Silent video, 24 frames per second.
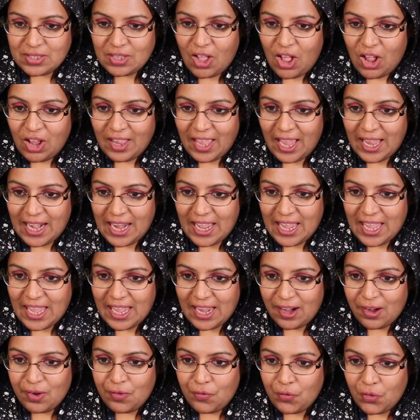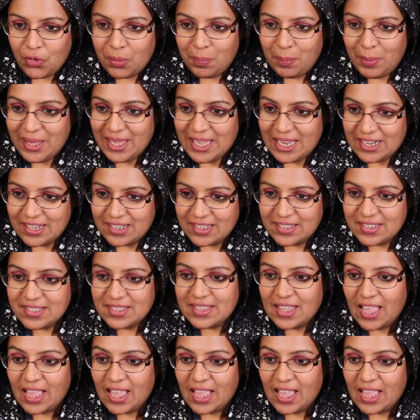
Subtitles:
called Henna Hair for Beginners,